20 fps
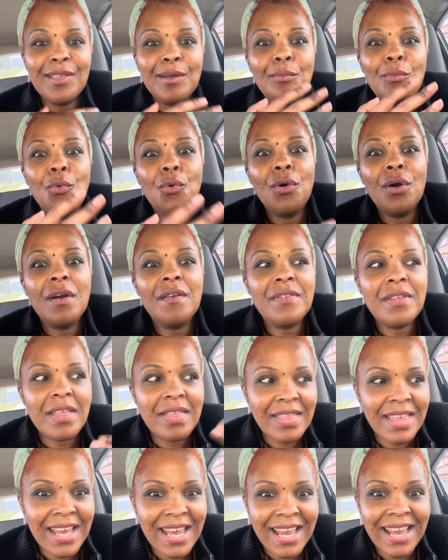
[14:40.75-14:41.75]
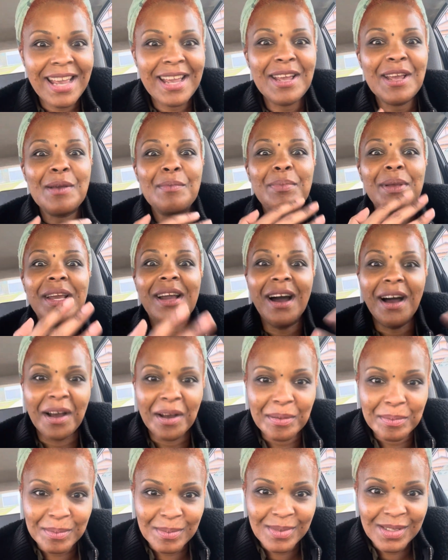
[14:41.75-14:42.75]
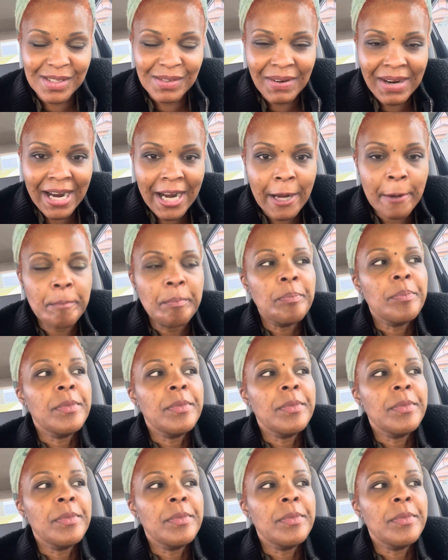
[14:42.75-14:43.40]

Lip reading: the more of the thing it becomes, right?